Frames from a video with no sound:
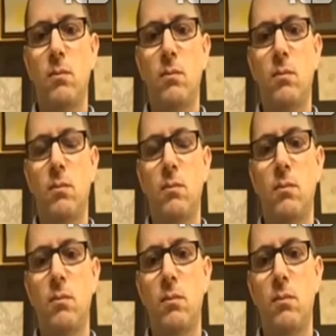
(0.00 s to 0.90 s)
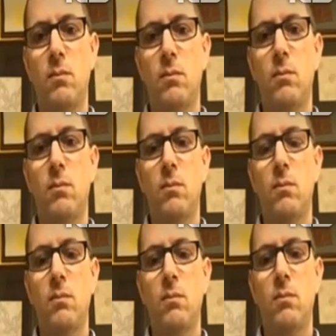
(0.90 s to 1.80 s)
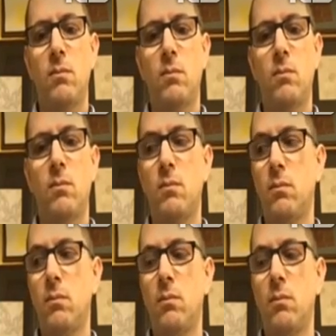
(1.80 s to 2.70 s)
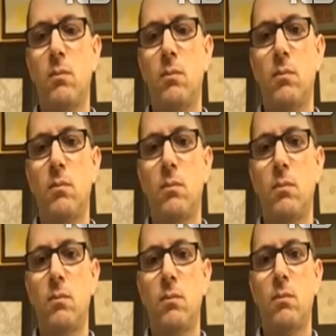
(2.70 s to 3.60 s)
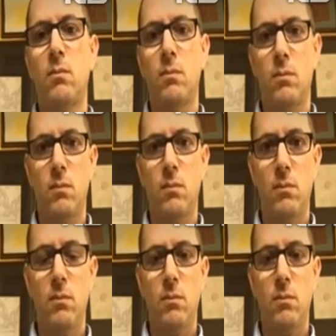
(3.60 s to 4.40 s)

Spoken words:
(not speaking)